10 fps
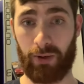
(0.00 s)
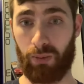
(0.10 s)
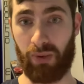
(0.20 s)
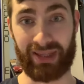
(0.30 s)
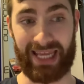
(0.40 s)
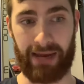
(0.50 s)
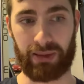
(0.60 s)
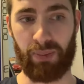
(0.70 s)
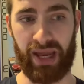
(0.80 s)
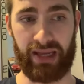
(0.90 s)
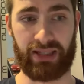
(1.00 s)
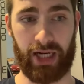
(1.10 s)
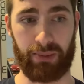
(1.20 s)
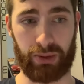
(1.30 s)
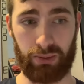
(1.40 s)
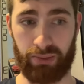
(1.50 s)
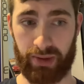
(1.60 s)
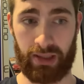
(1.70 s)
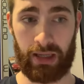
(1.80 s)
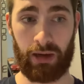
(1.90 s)
One they have to pay in Terry McLaurin,
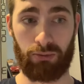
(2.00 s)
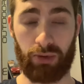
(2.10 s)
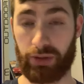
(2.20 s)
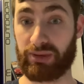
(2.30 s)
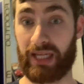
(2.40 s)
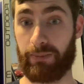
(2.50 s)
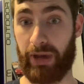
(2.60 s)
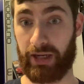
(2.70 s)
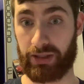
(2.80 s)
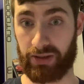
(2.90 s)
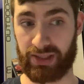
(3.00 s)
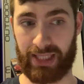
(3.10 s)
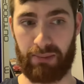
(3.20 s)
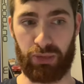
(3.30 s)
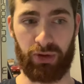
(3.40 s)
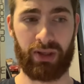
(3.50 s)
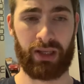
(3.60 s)
one who's getting paid in Curtis Samuel.